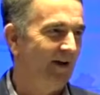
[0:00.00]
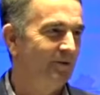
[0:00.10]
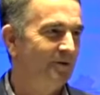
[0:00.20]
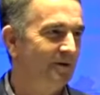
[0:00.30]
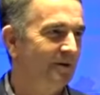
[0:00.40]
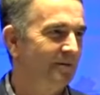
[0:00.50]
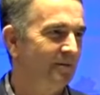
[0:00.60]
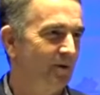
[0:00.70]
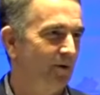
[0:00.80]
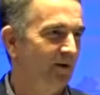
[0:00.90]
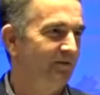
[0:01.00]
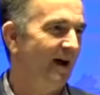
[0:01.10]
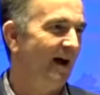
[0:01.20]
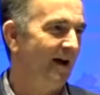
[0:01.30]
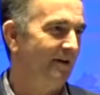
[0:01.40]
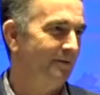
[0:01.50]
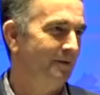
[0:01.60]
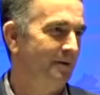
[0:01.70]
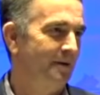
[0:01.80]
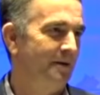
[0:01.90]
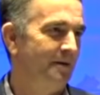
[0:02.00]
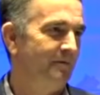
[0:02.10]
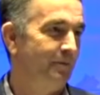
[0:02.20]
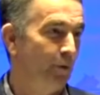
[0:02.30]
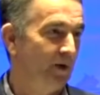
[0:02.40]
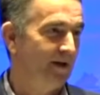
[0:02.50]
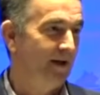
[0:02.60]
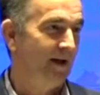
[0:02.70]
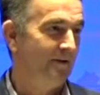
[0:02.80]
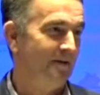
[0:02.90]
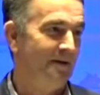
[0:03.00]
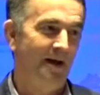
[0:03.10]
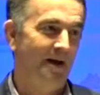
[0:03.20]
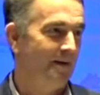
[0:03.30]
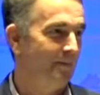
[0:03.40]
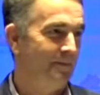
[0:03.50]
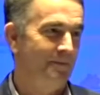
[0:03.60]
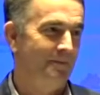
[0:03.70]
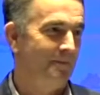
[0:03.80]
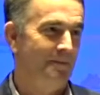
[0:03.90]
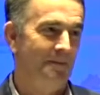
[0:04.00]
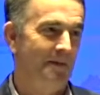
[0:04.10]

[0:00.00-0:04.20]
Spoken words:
We're averaging 35, 40 deaths a day.